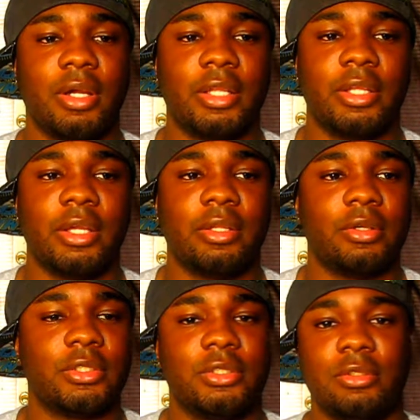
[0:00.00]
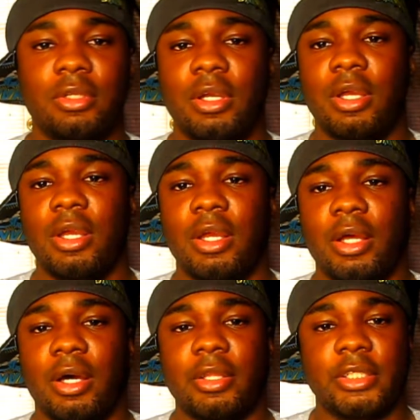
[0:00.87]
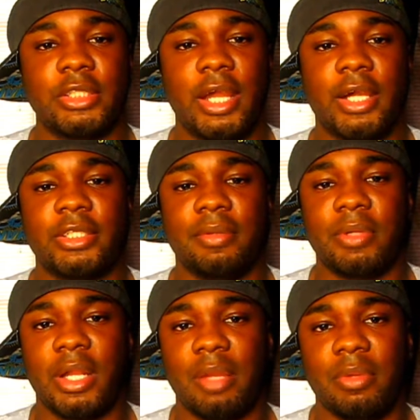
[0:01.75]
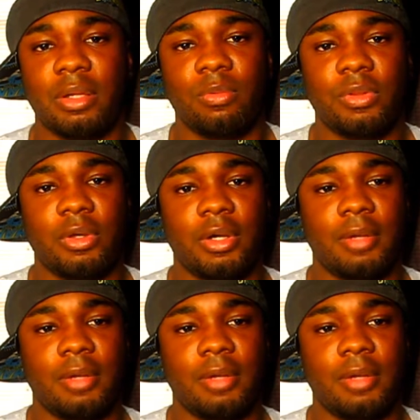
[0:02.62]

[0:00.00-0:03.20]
I think there's this tag team dynamic with